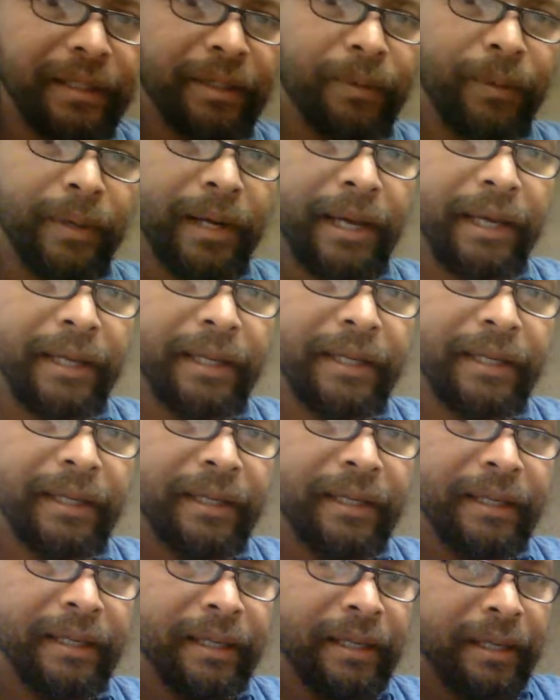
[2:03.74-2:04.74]
what I
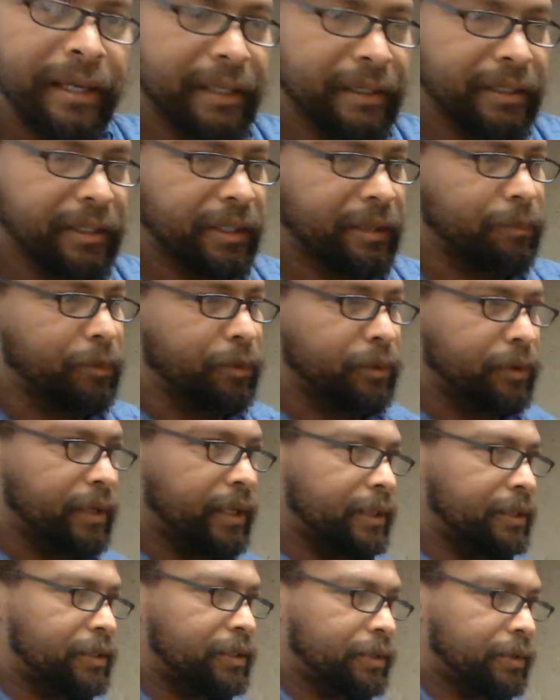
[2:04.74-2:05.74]
had to
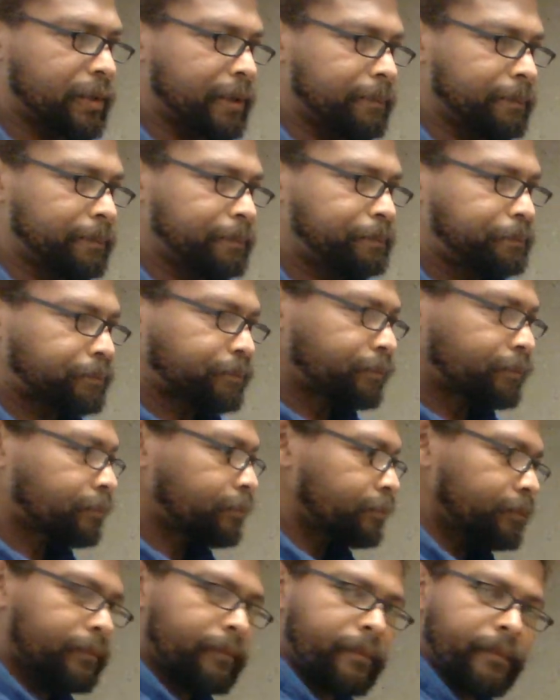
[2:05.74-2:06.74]
communicate to them.
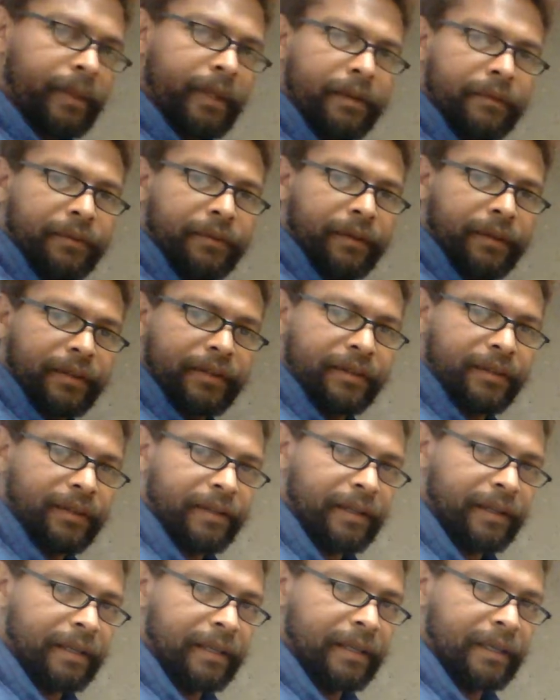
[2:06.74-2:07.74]
As you can
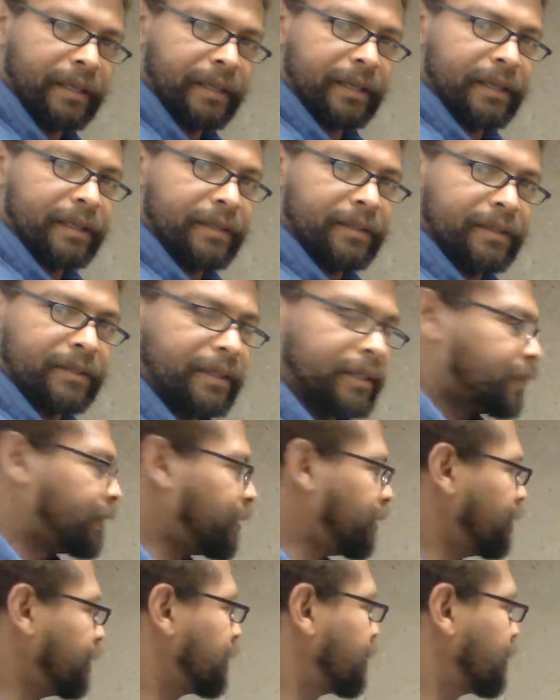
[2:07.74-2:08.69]
see here,